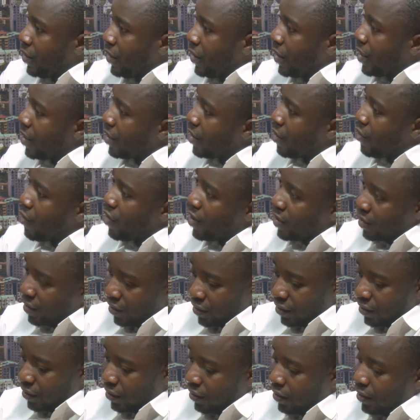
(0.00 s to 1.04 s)
In other
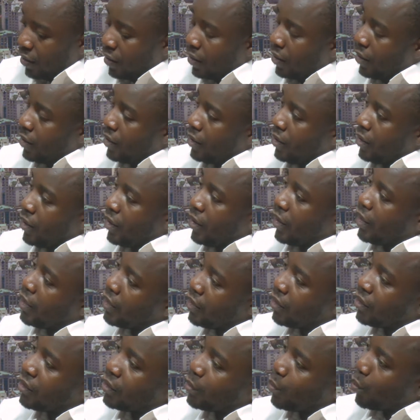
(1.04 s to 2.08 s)
words,
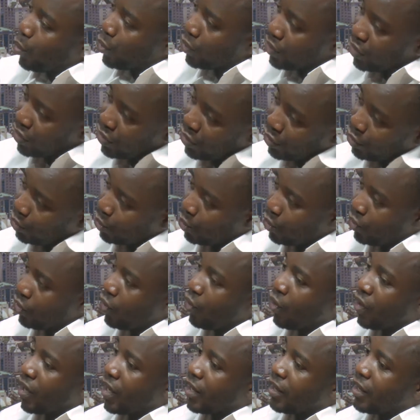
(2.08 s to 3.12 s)
his position,
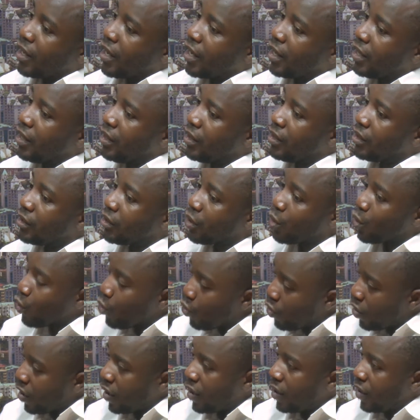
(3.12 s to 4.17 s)
or rather his
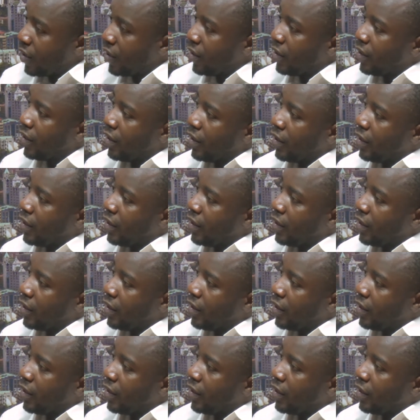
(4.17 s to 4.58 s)
role mm-hmm.